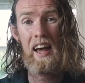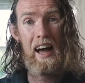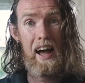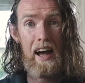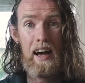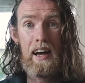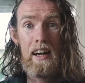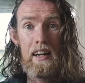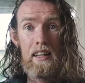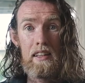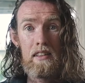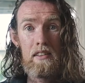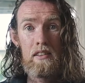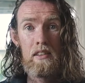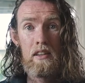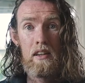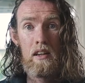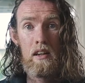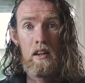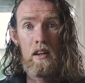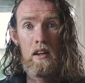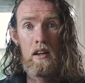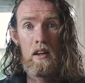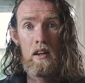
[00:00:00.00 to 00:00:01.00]
And
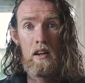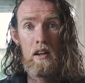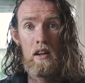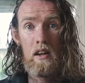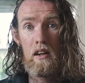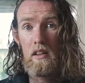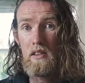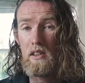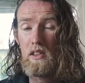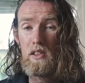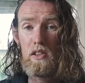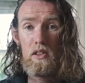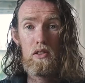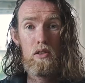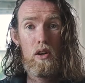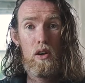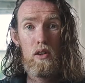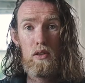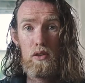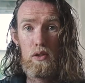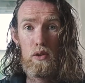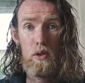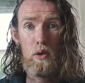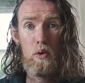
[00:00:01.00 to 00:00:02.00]
this is
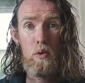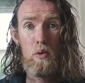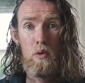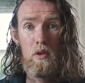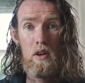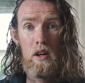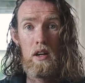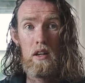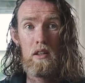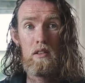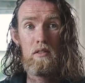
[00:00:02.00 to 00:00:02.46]
also